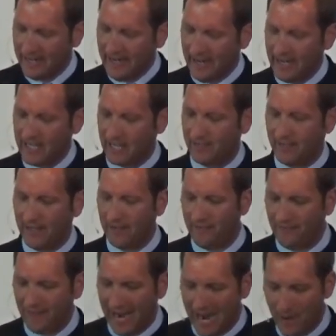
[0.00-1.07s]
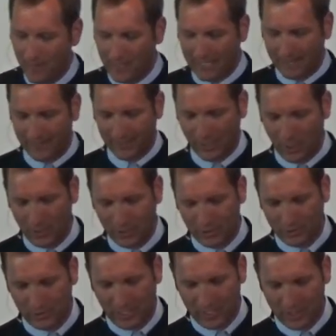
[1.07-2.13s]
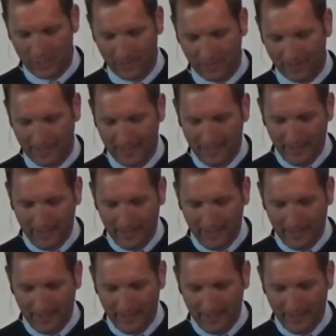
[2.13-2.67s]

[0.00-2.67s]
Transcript: into the very fabric of his own instruction.